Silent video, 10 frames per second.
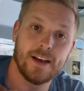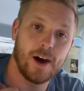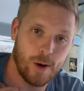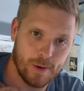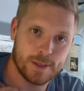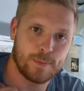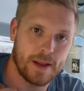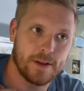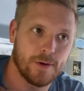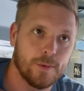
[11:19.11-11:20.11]
I'll explain
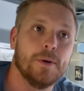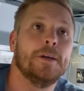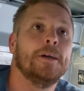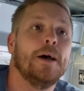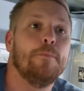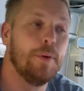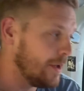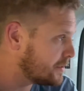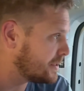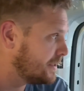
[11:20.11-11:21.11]
it all.
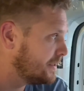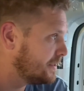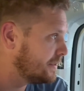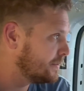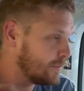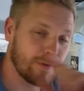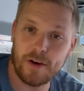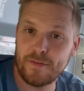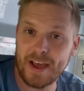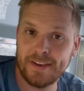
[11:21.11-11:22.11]
But we've got a
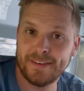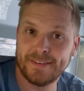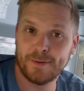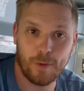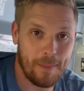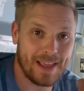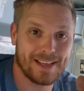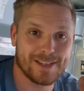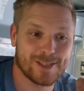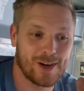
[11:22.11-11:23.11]
van. We're making
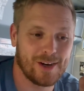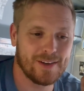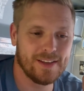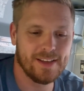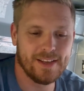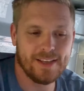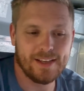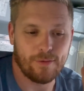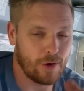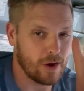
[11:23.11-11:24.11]
a start.
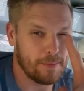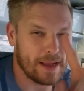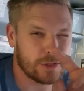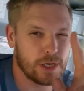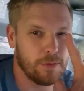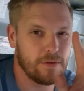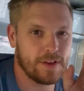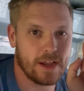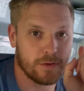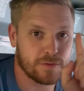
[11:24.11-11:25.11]
I've already got about 2 other
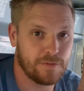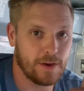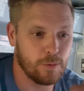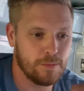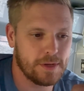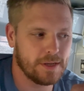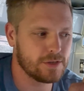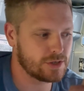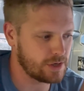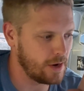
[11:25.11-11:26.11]
videos filmed.
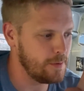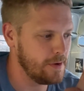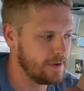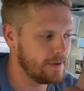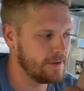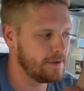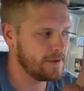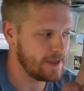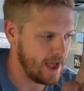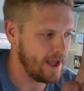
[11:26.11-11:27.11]
So
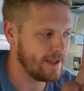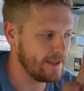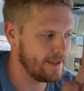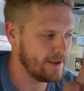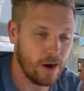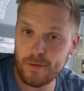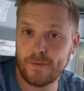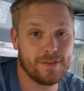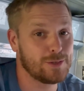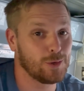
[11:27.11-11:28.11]
yeah, hopefully
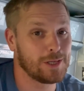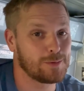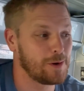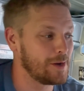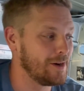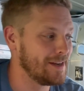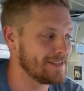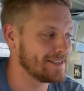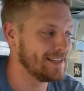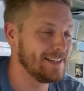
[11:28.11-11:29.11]
you've enjoyed this one,
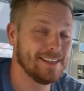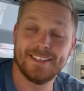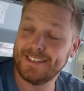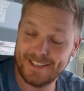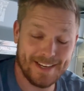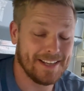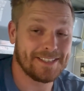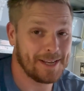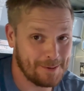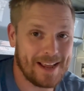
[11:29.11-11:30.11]
guys.
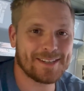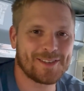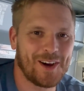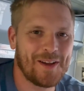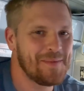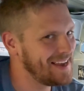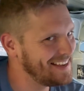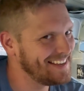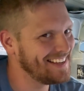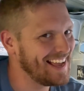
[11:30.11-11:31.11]
Until next time,
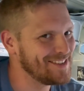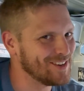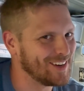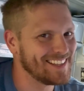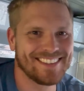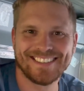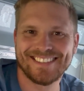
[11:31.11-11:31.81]
enjoy.